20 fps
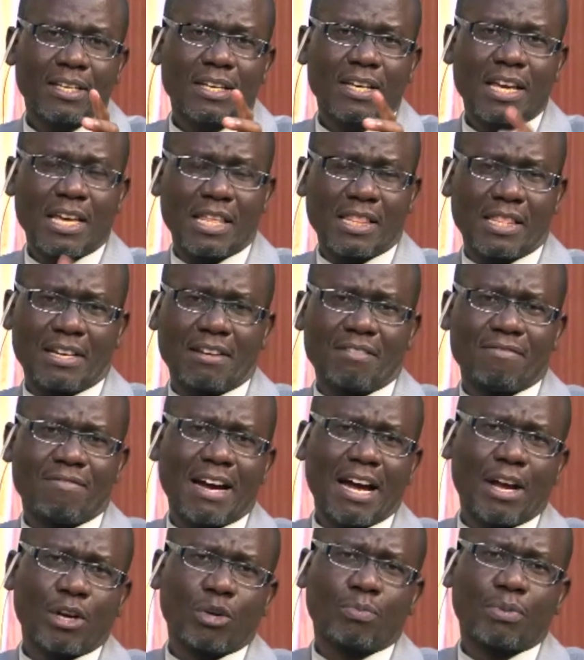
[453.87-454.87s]
the
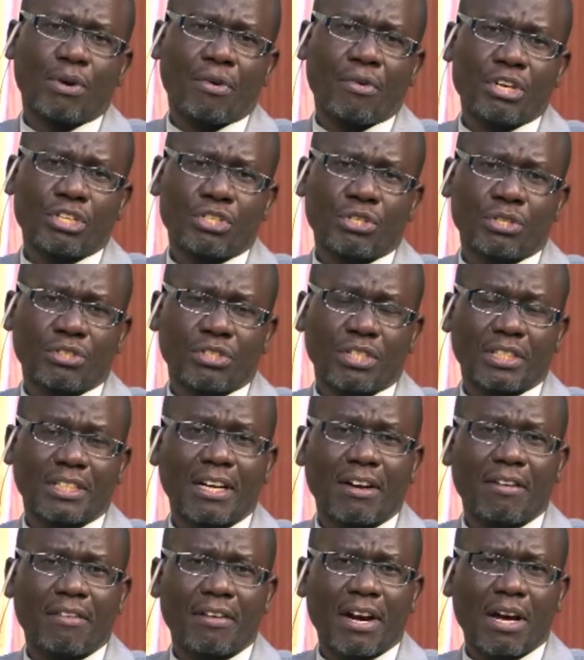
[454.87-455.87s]
divine operations that
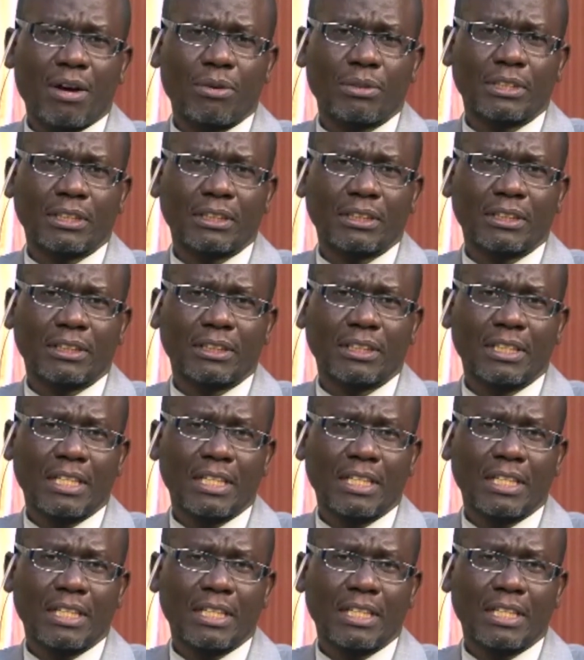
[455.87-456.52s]
are around us.